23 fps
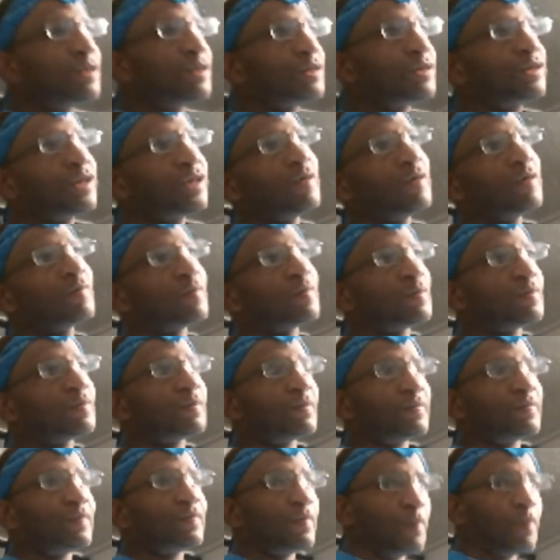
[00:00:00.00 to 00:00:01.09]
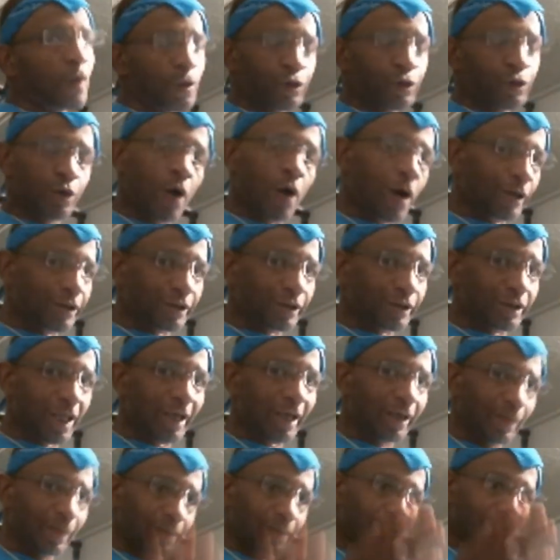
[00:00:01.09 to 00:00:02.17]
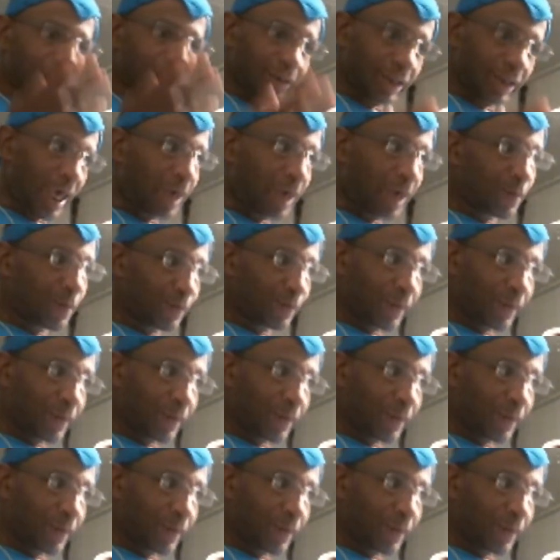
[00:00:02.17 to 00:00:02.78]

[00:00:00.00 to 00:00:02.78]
see, martial arts is like a game of